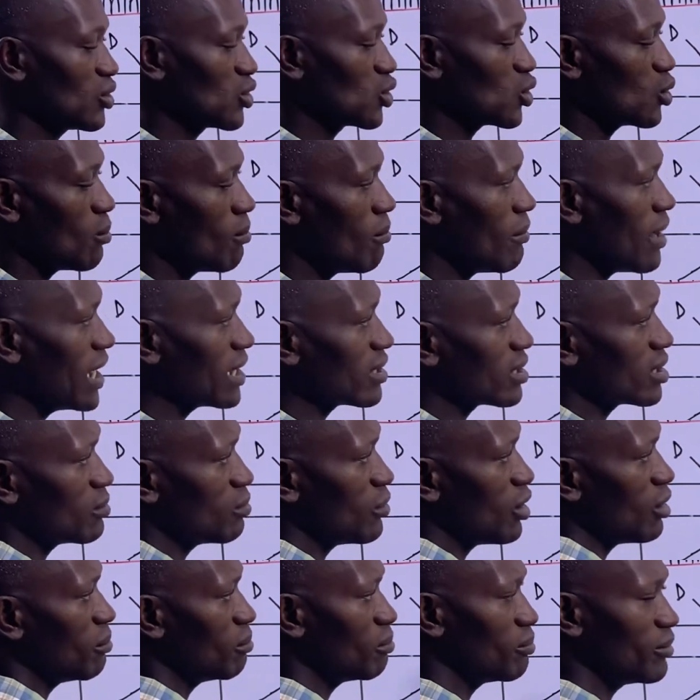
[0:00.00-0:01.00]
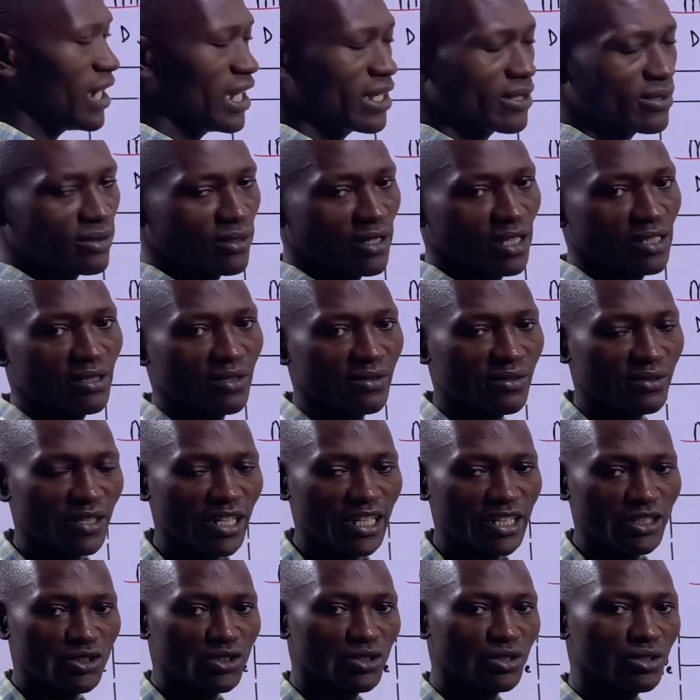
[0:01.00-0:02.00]
So maximum price
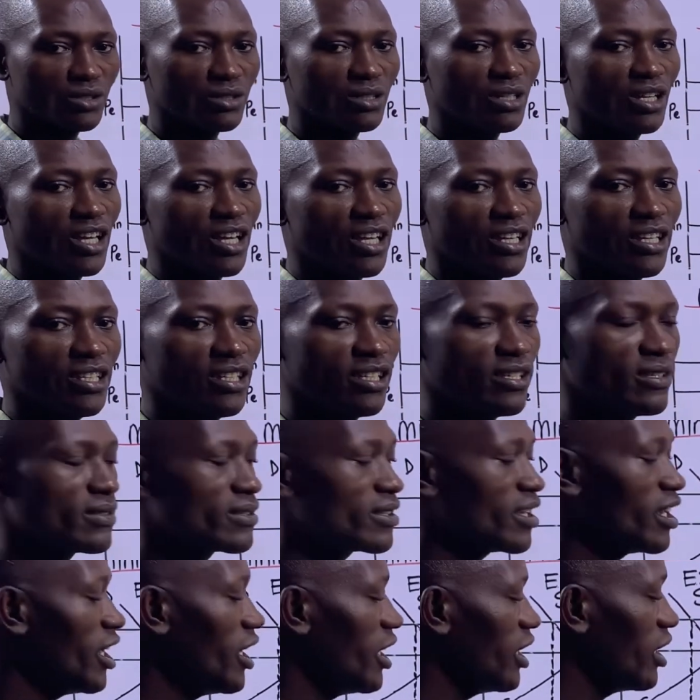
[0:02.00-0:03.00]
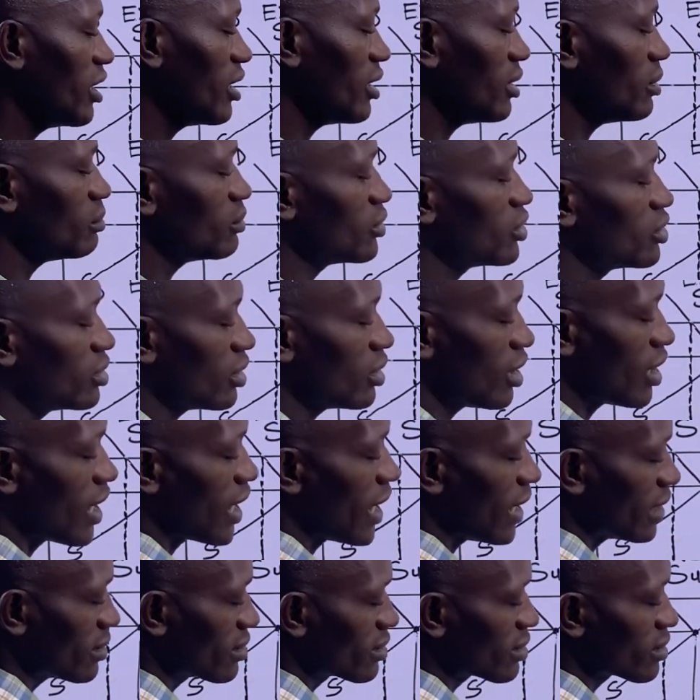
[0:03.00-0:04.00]
legislation is aimed
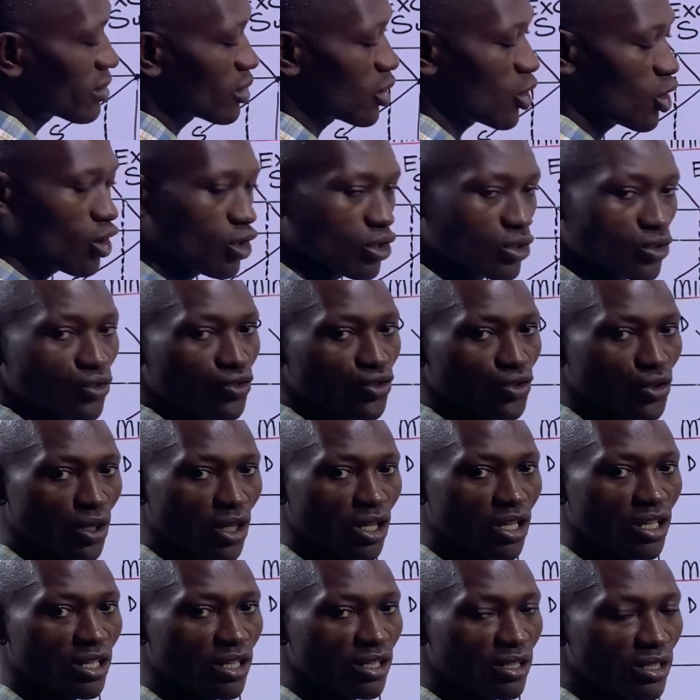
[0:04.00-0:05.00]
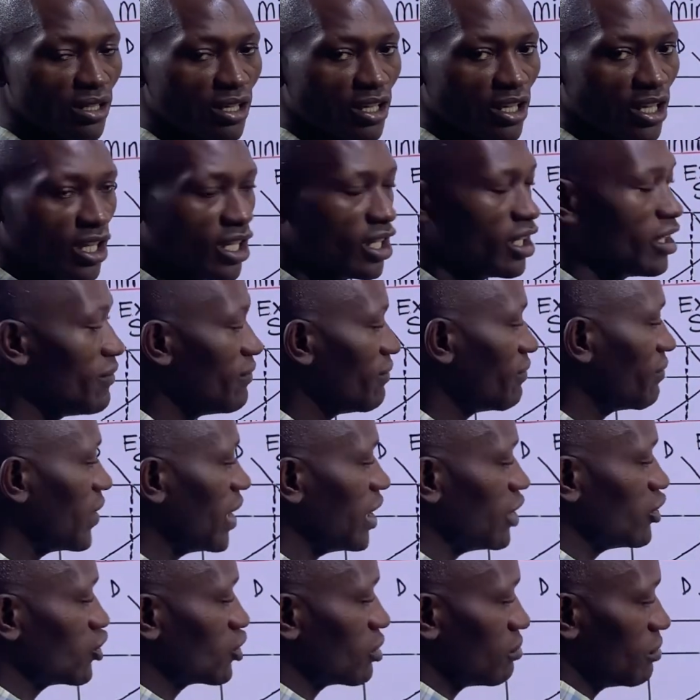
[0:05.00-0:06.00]
at controlling
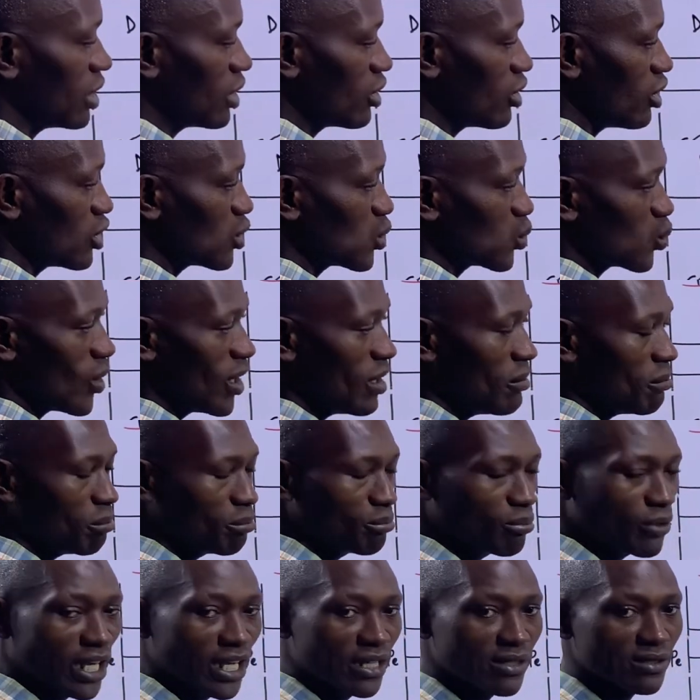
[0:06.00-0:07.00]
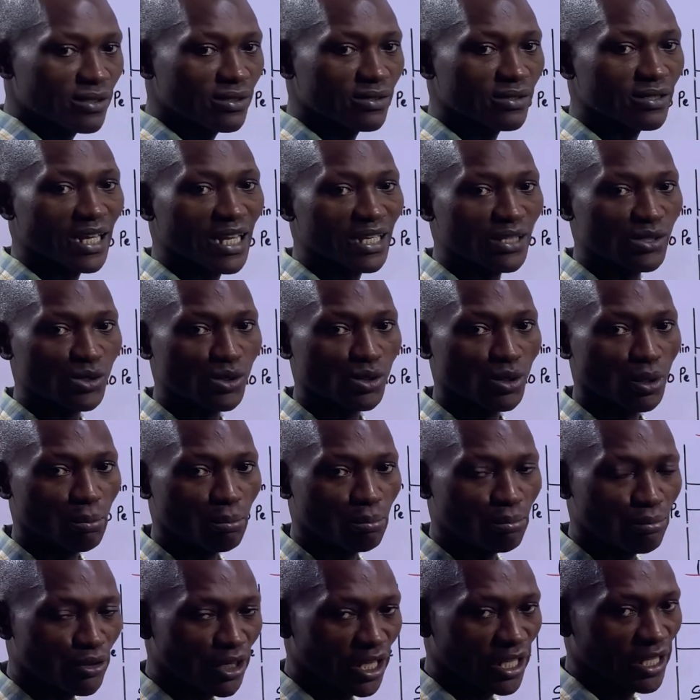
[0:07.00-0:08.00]
inflation, because when prices are
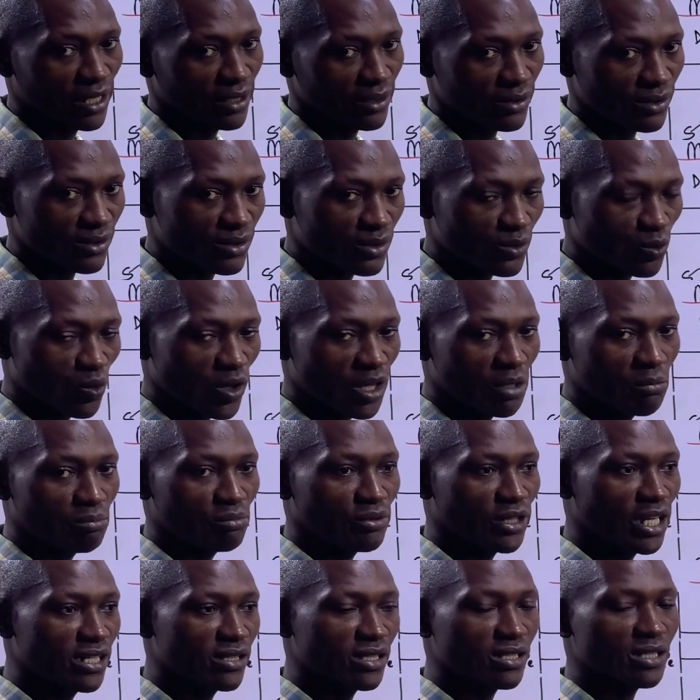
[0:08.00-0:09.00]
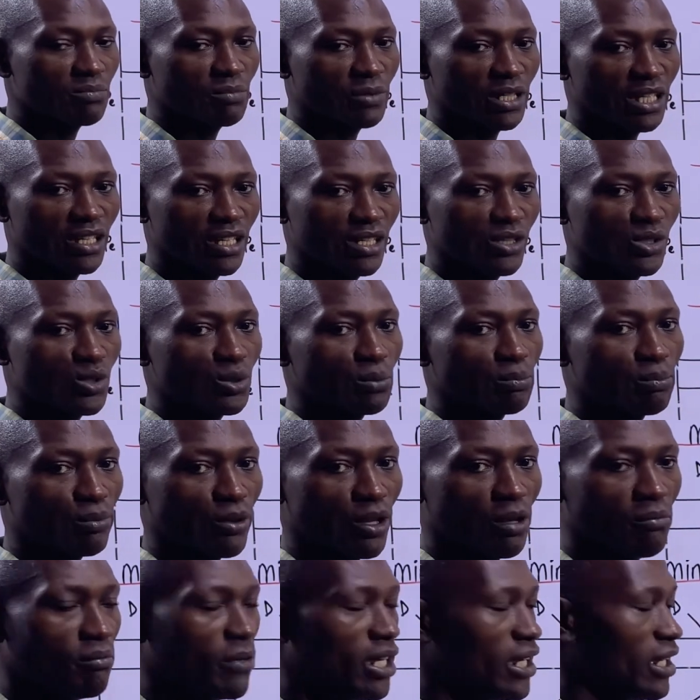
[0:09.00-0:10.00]
suppressed, when prices begin to
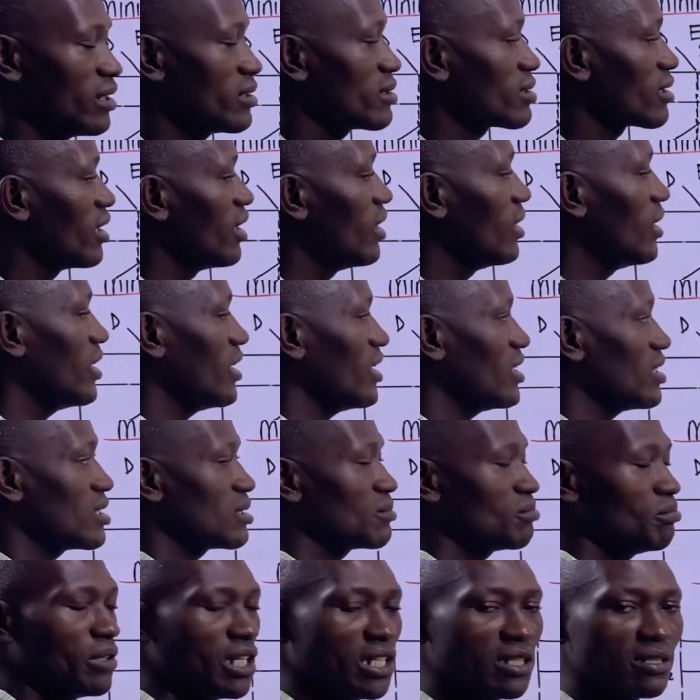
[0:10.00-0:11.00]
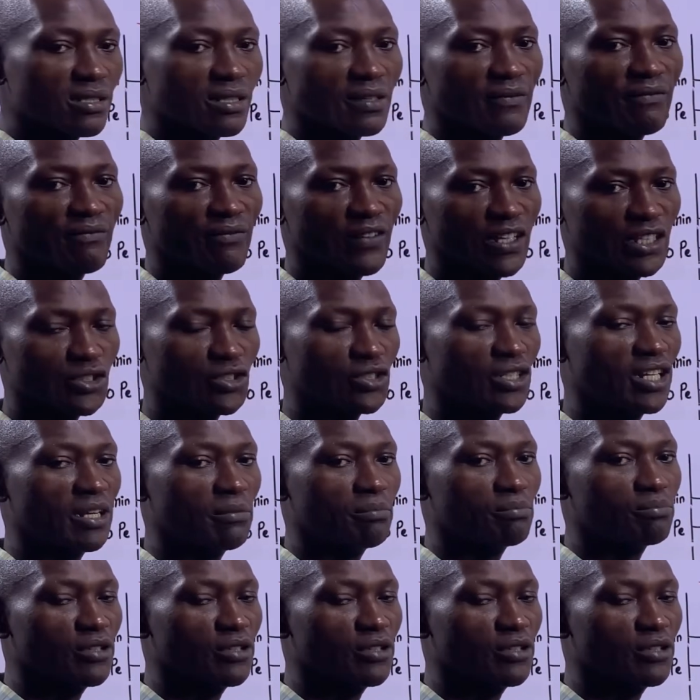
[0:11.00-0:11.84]
plummet, it means inflationary